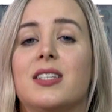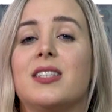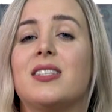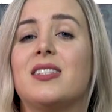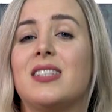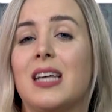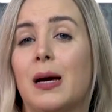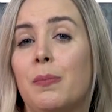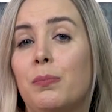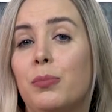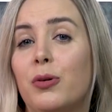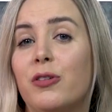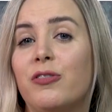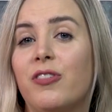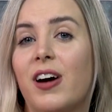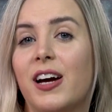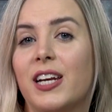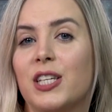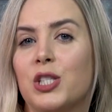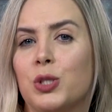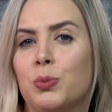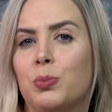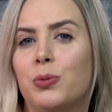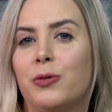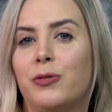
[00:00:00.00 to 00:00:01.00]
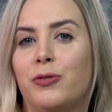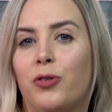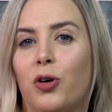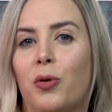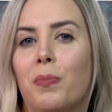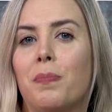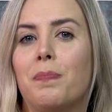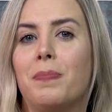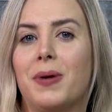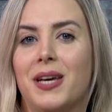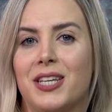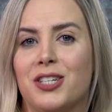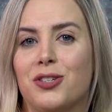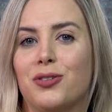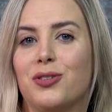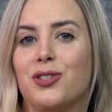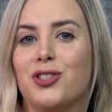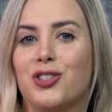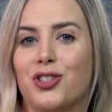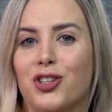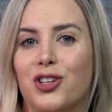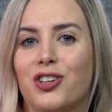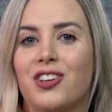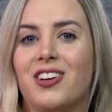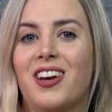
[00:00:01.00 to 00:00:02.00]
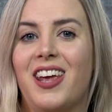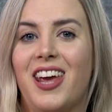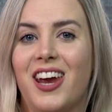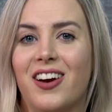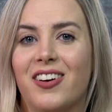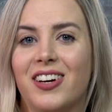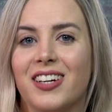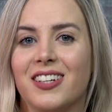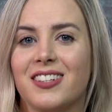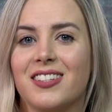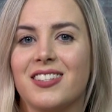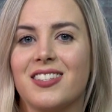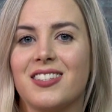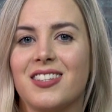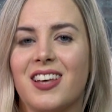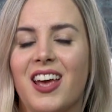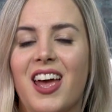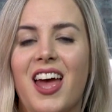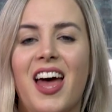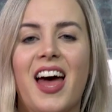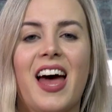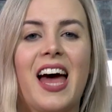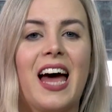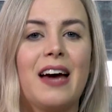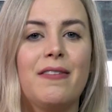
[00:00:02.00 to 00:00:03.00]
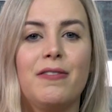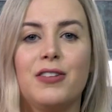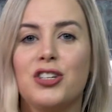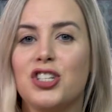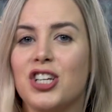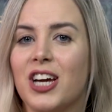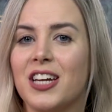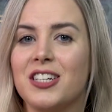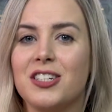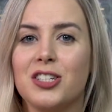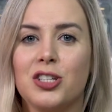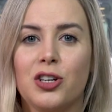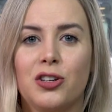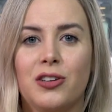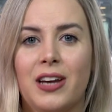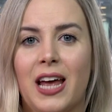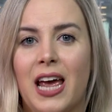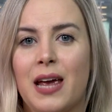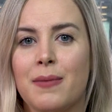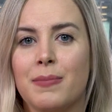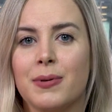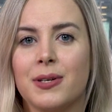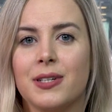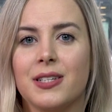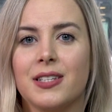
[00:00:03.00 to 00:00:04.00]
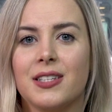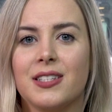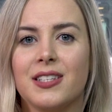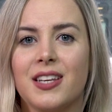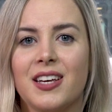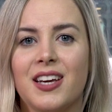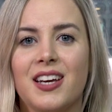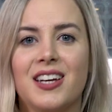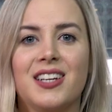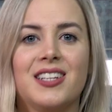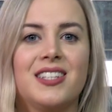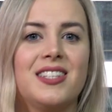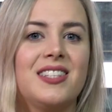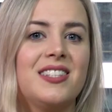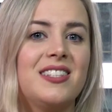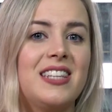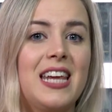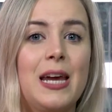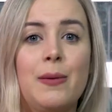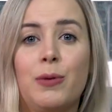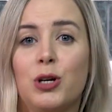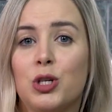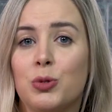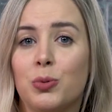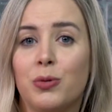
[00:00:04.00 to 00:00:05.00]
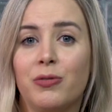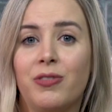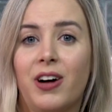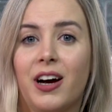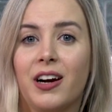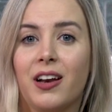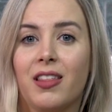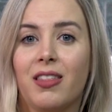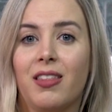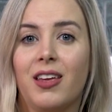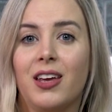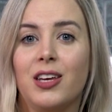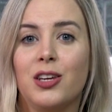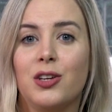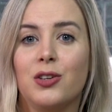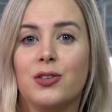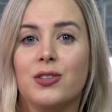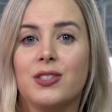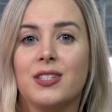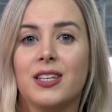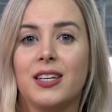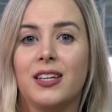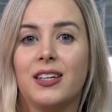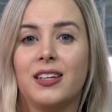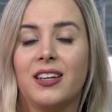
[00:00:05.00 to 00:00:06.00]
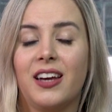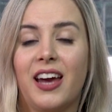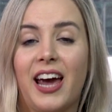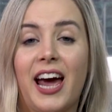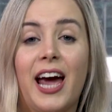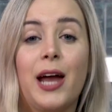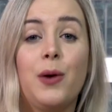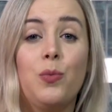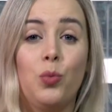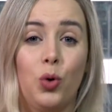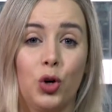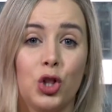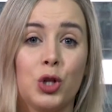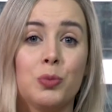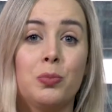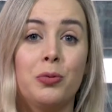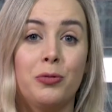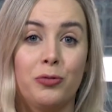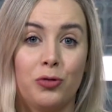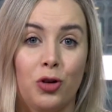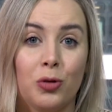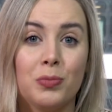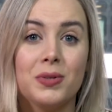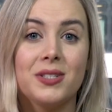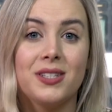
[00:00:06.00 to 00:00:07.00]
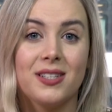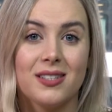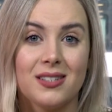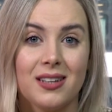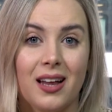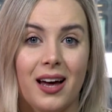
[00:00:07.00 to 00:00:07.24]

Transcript: Some providers will perform better in certain areas. Have a chat to your neighbours, see which provider they're using and what the performance is